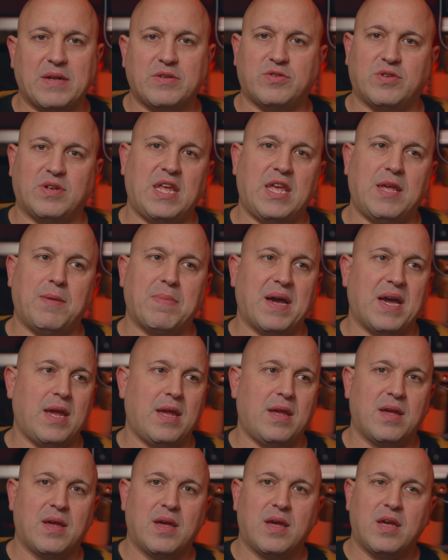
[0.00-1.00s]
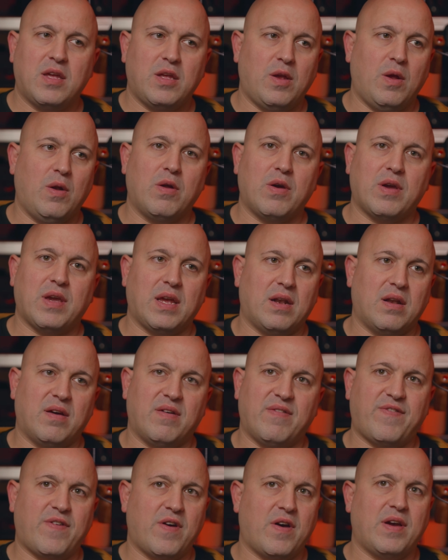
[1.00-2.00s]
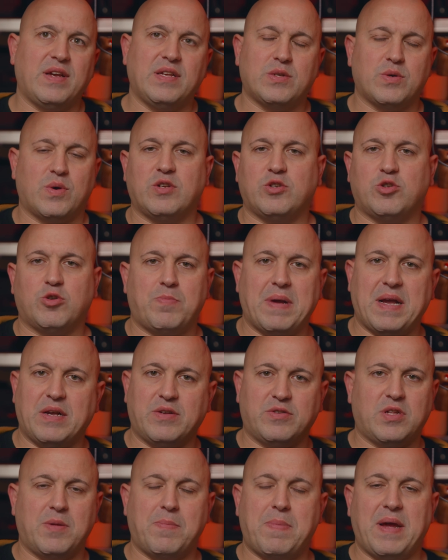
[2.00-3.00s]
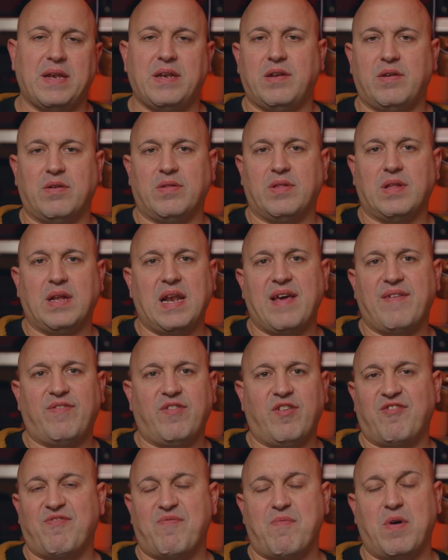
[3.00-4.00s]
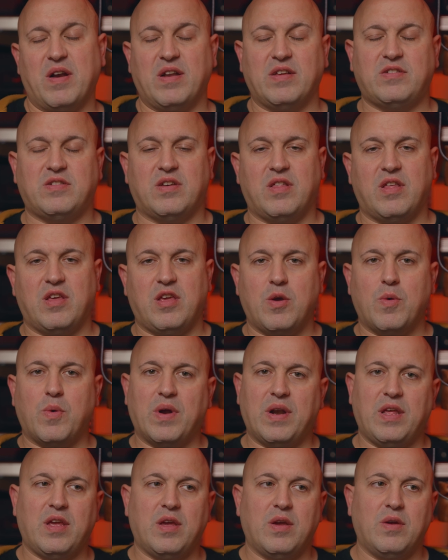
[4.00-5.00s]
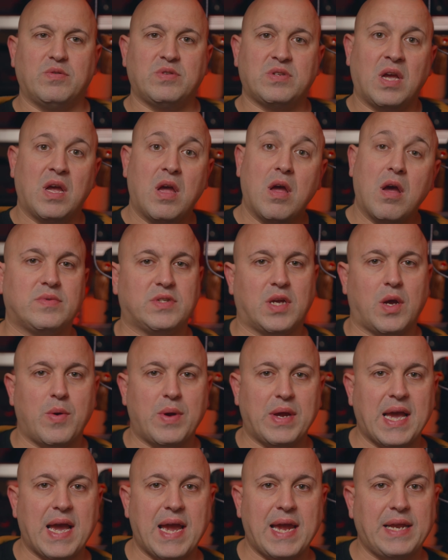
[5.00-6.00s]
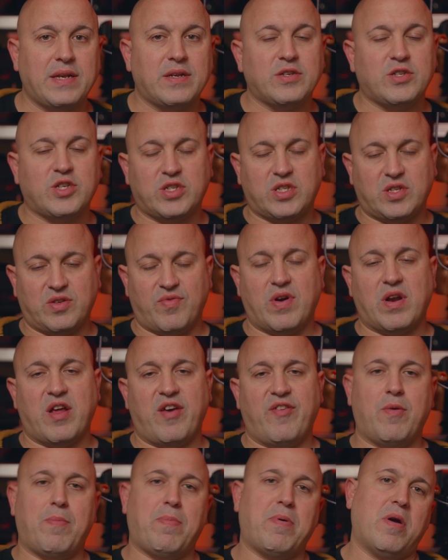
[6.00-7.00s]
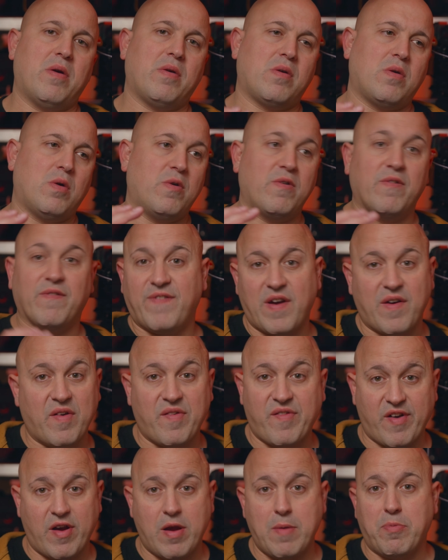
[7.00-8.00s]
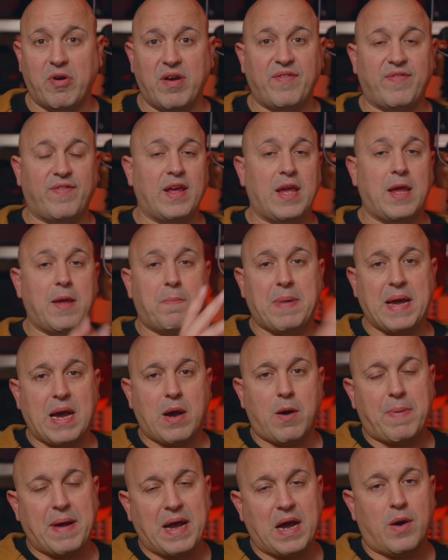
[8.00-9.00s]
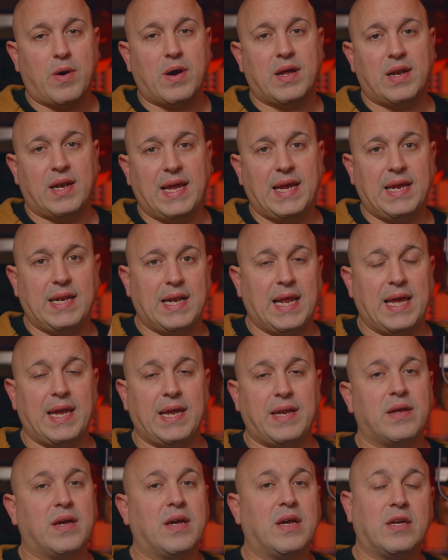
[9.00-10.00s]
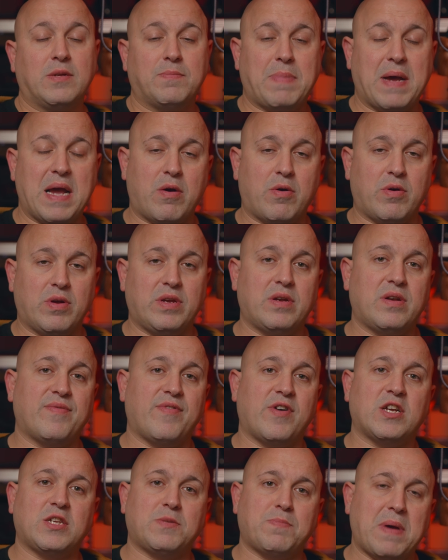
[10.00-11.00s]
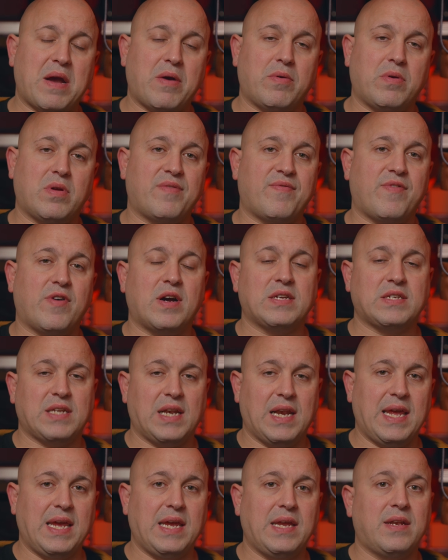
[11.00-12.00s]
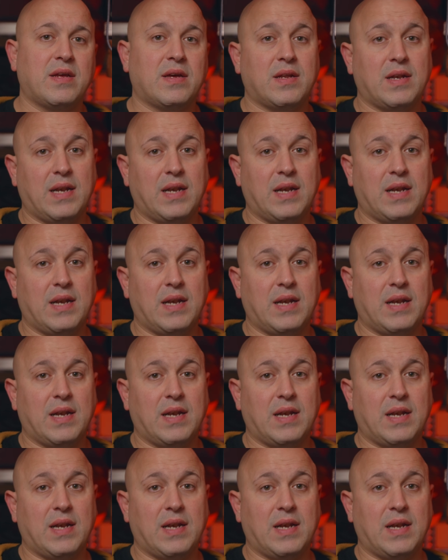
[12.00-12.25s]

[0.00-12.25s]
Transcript: on eBay. You're looking at £30 to £100 depending on the level of monitor that you want to use. So again, just to run over the protocol very briefly: power, lead, power on your device, lead,